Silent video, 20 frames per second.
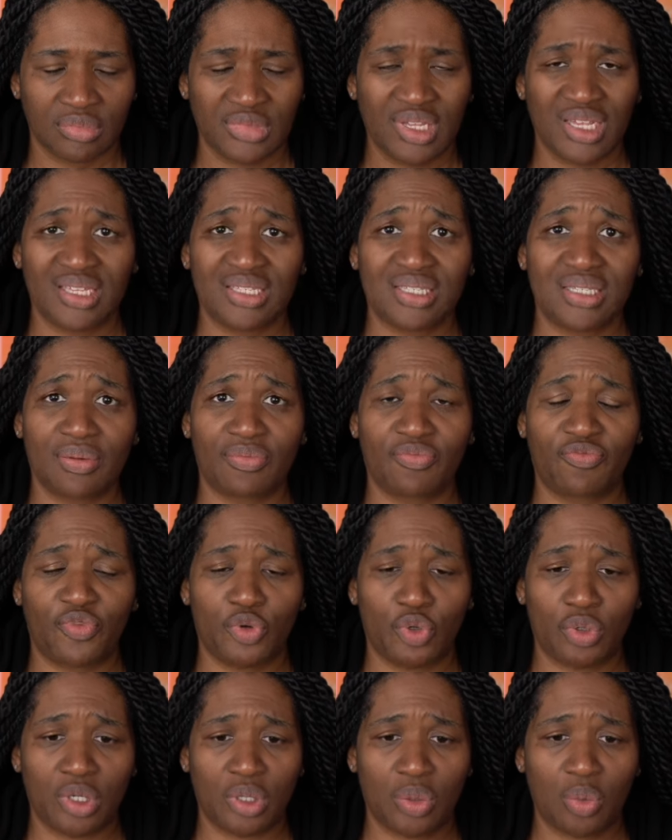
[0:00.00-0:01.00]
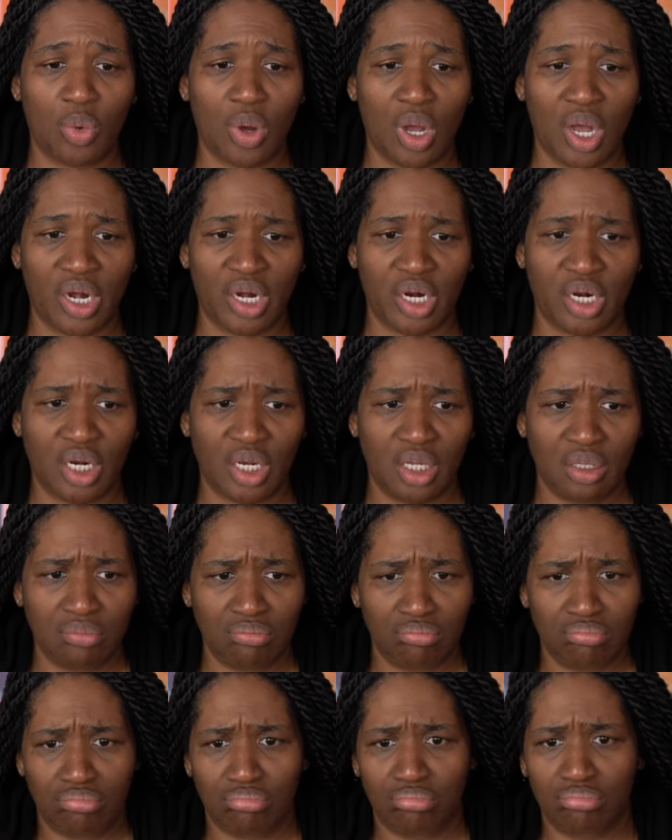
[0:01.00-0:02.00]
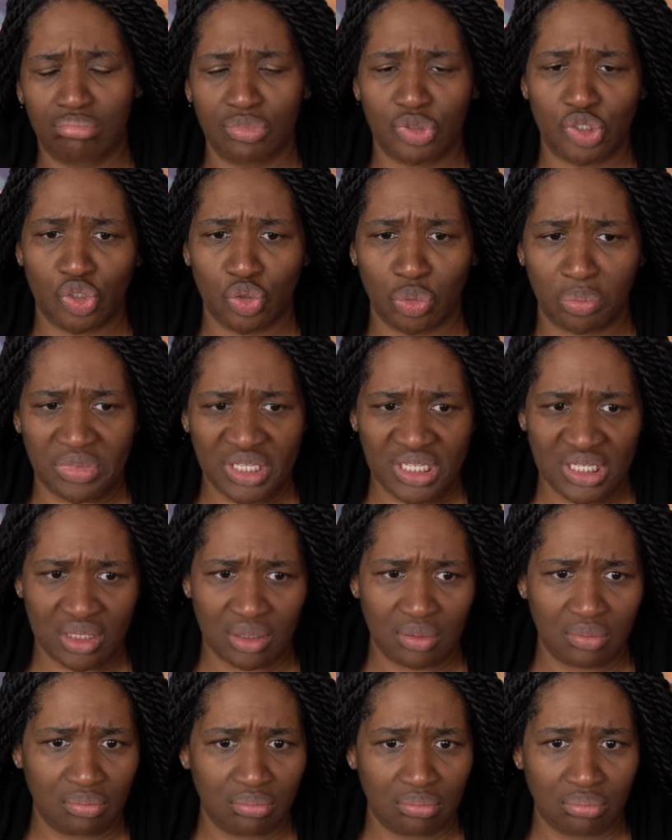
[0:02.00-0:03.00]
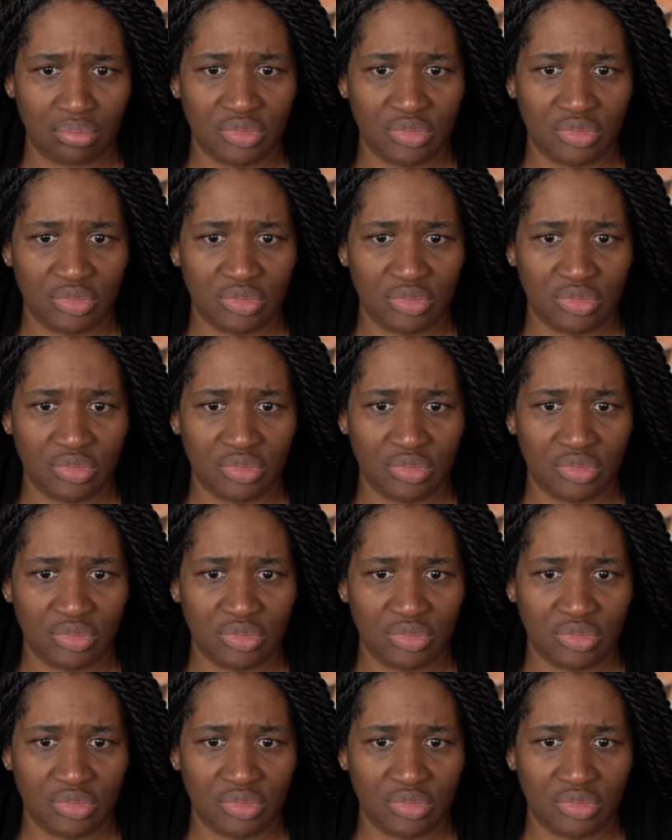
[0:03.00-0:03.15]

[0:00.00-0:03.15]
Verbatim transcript: Need some food and water. So mean.